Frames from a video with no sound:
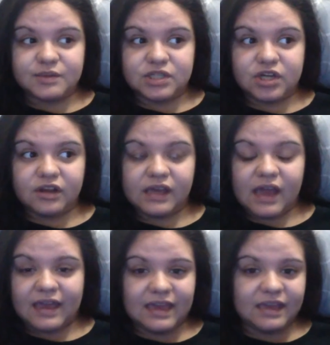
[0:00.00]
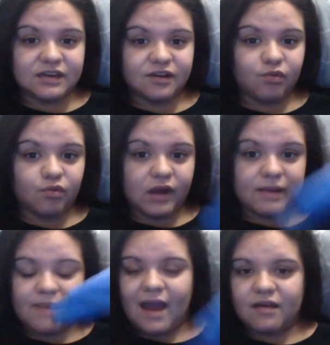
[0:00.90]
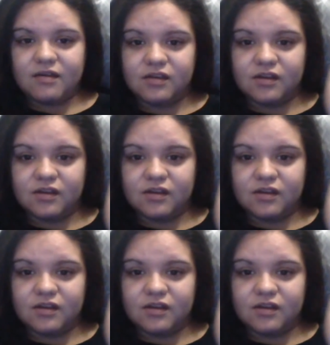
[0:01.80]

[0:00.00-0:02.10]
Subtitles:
with Charlie. I gained it right back,